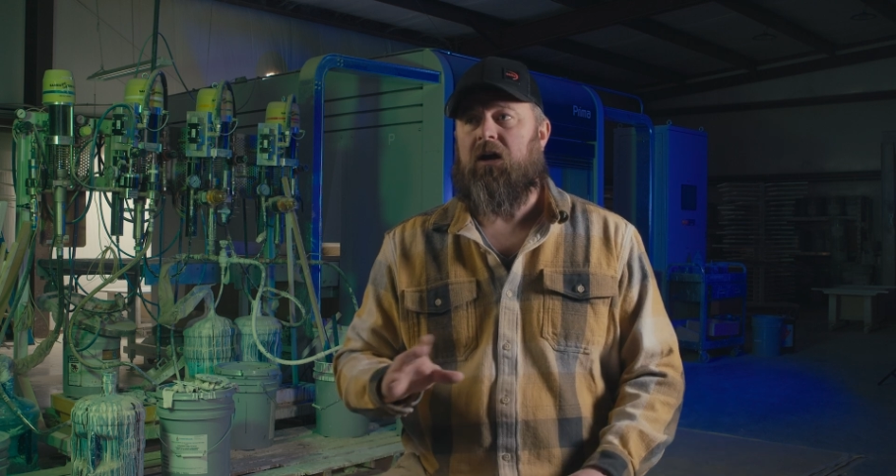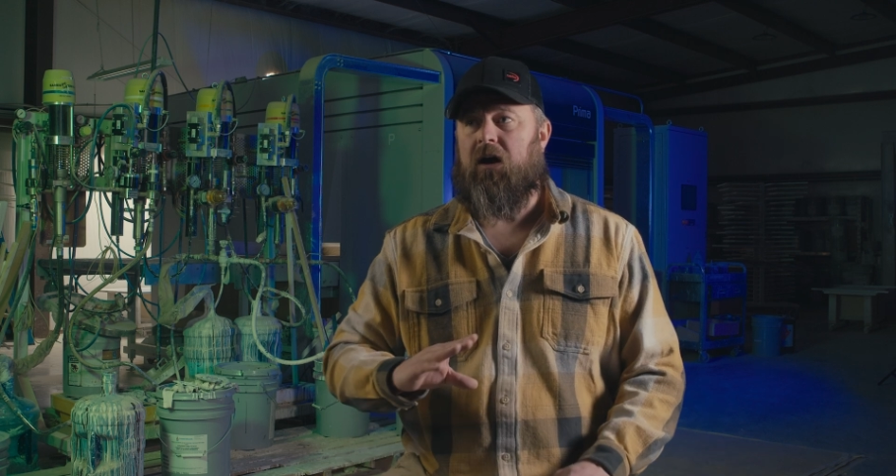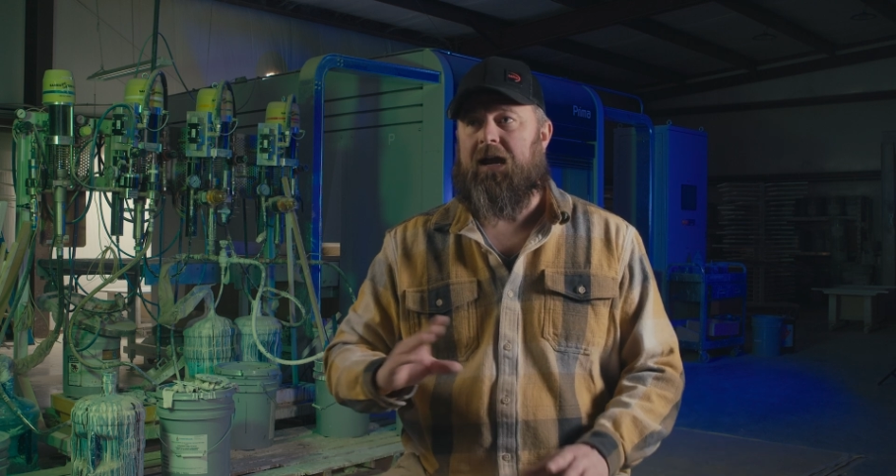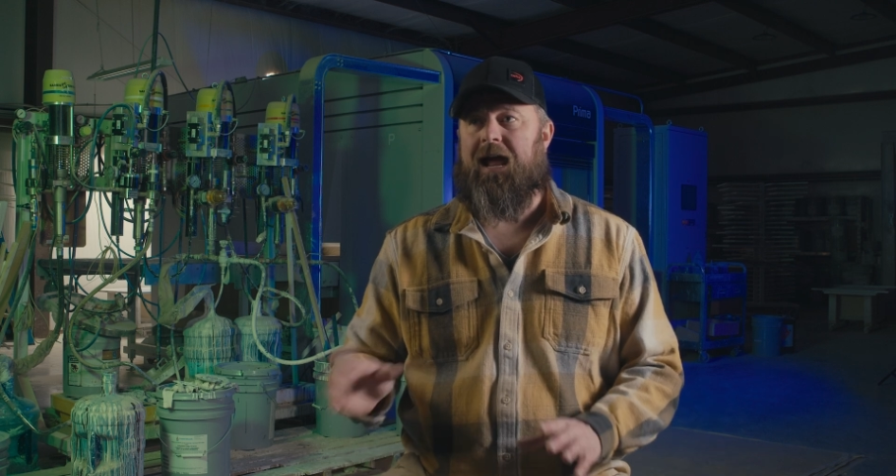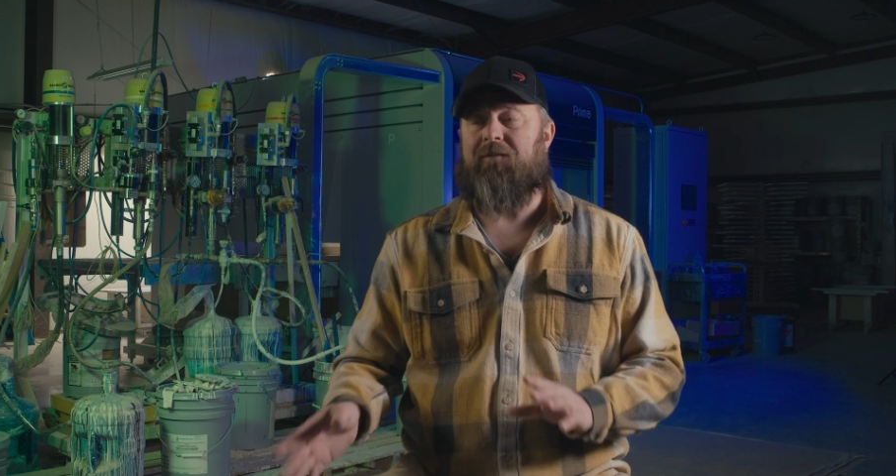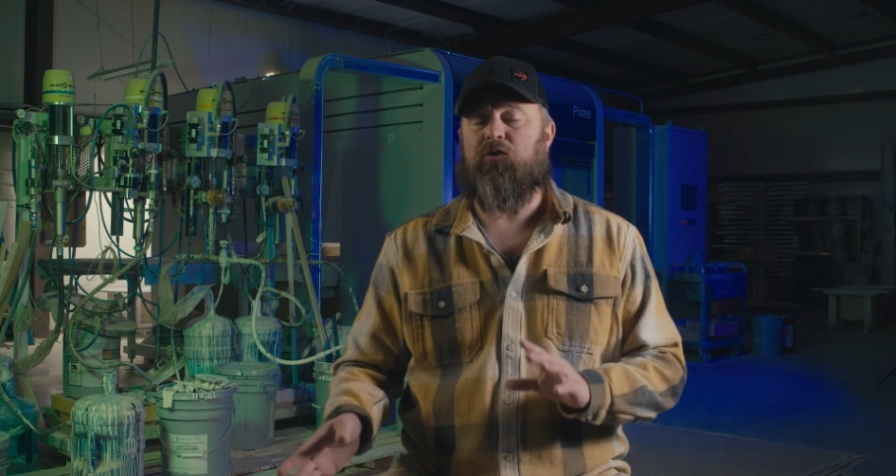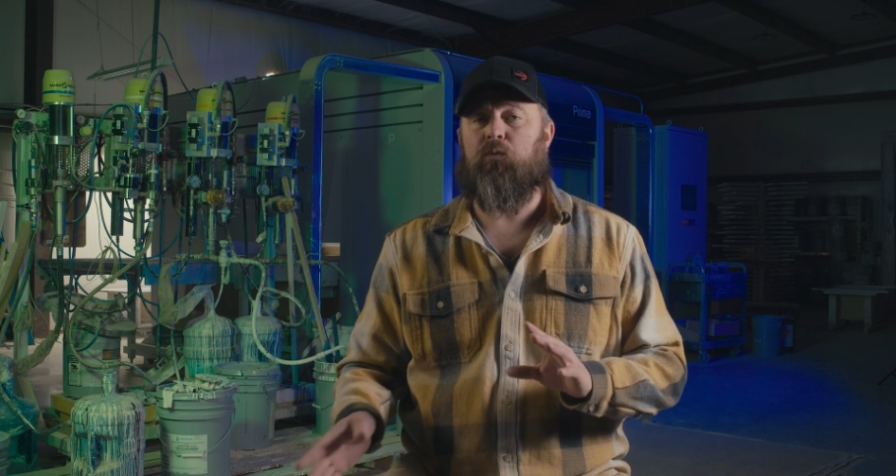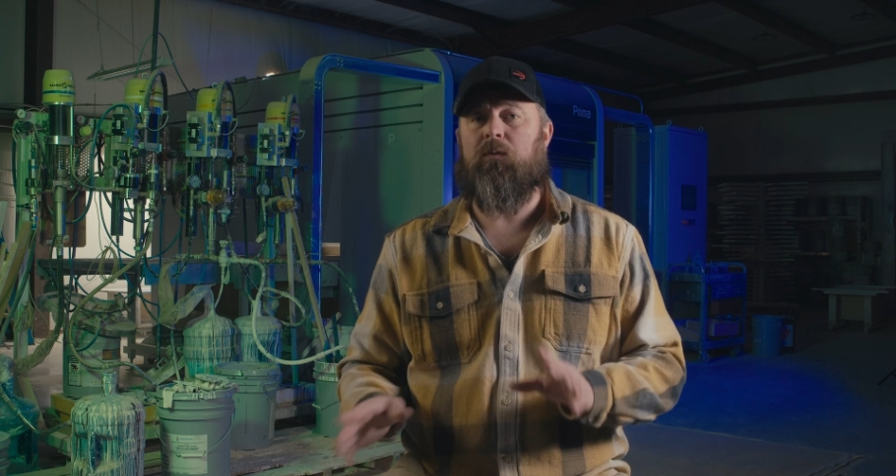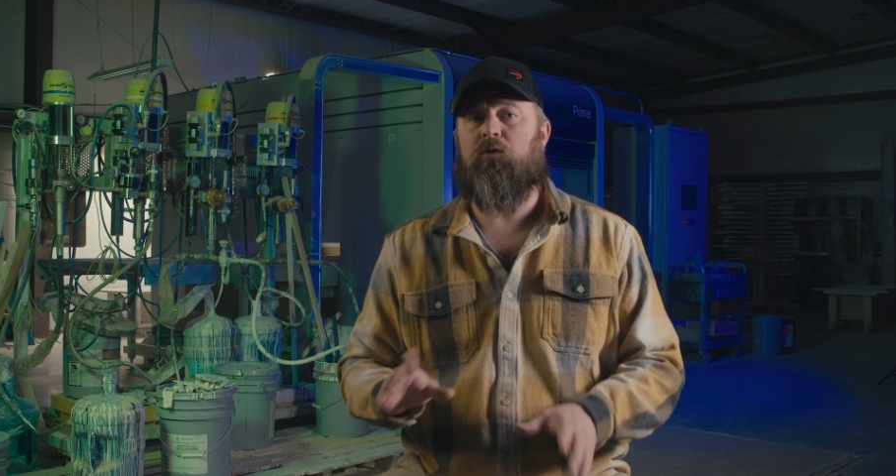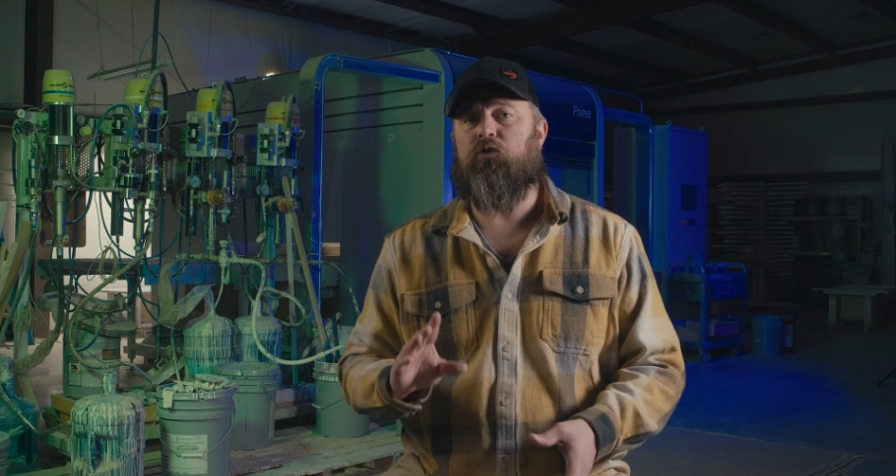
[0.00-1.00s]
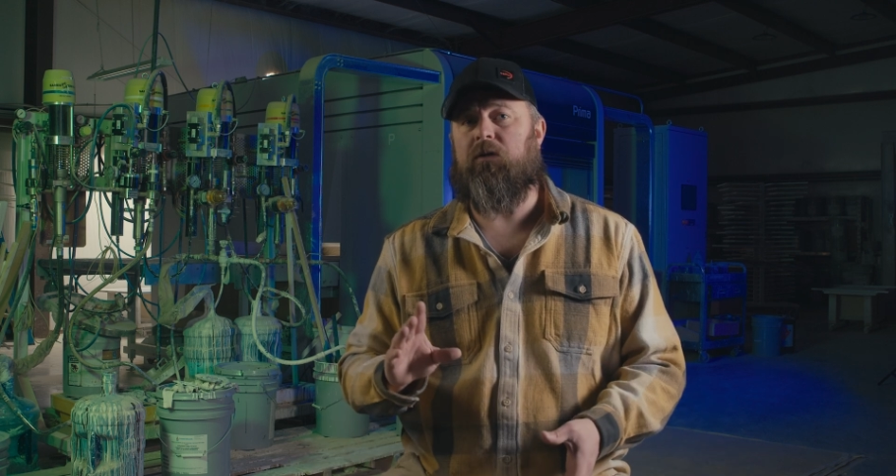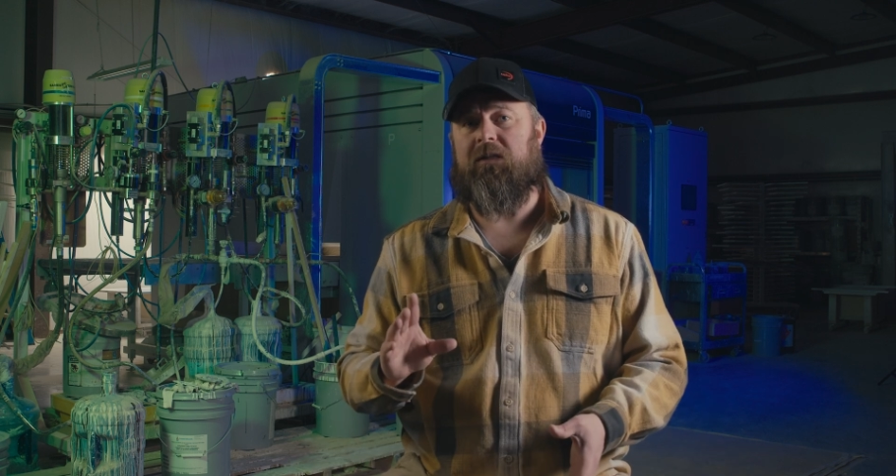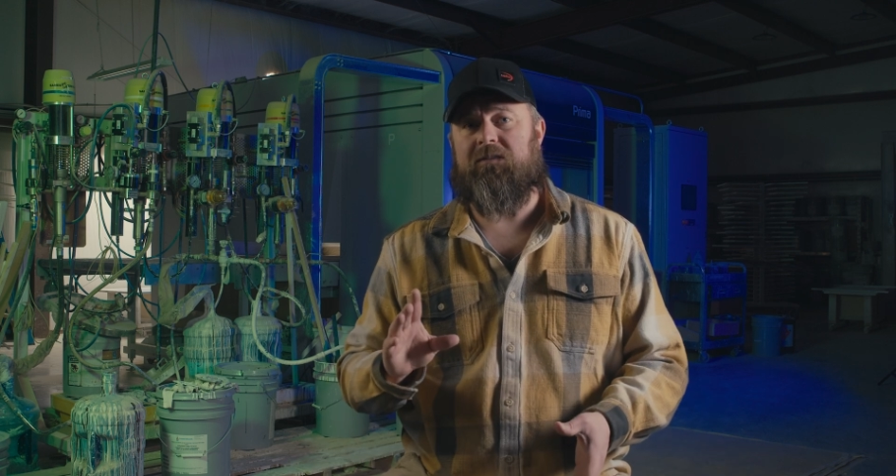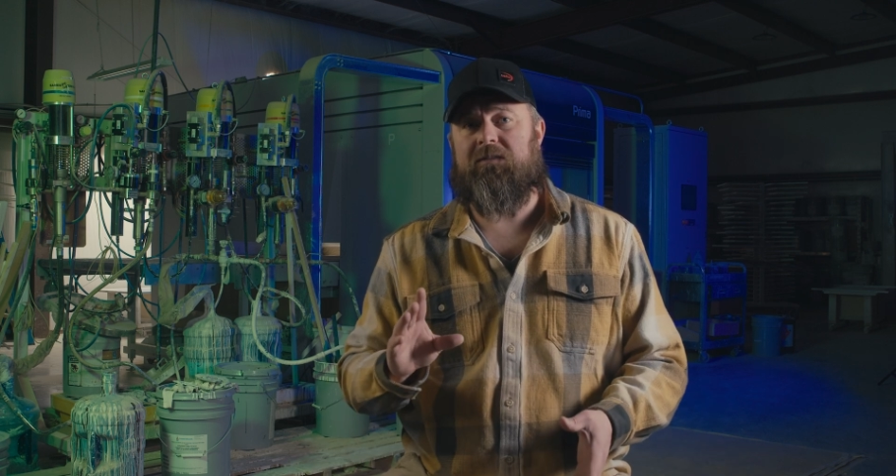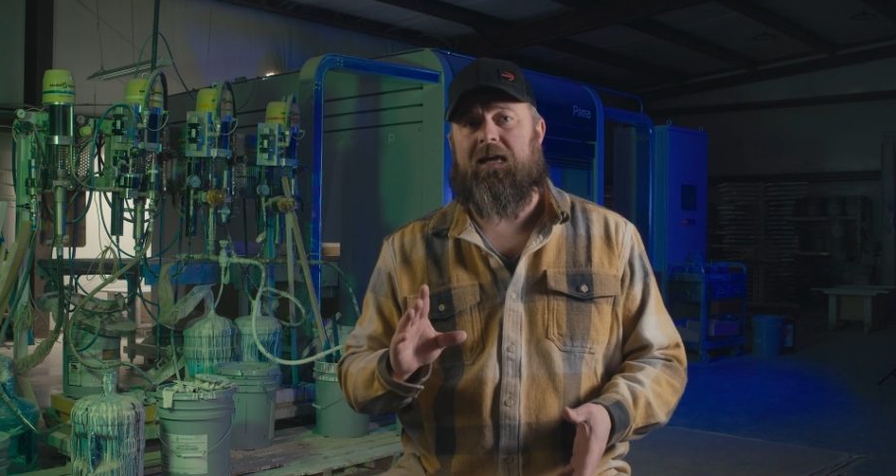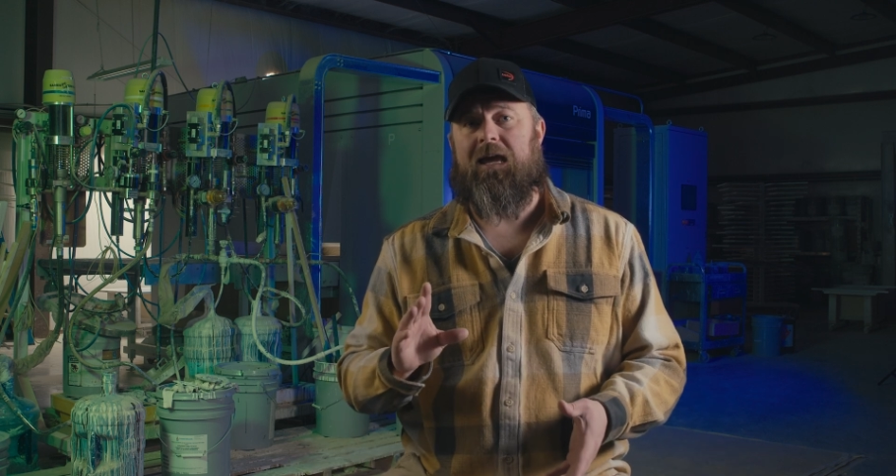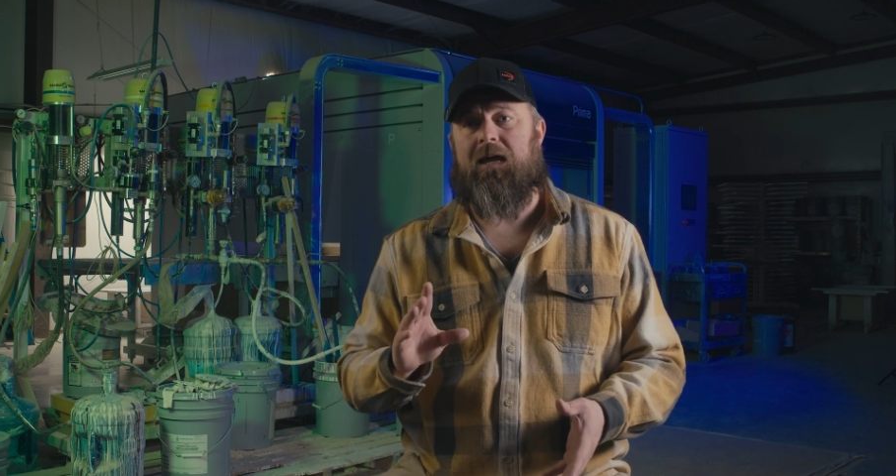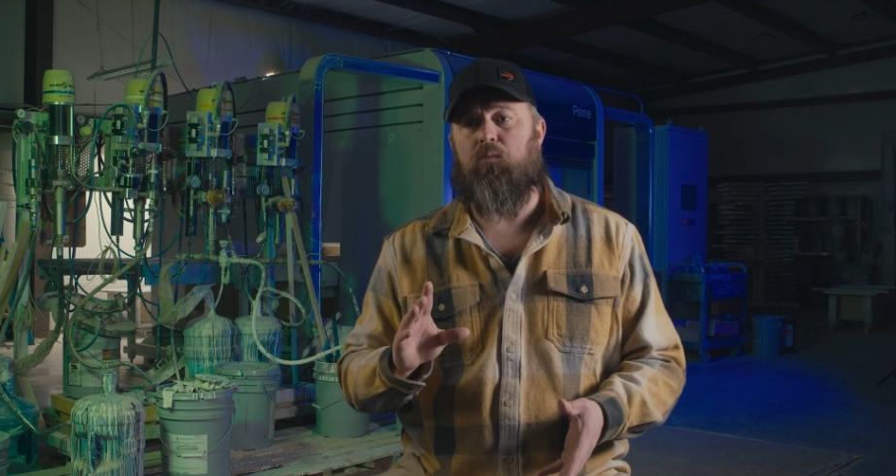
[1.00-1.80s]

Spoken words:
on average we were doing, let's say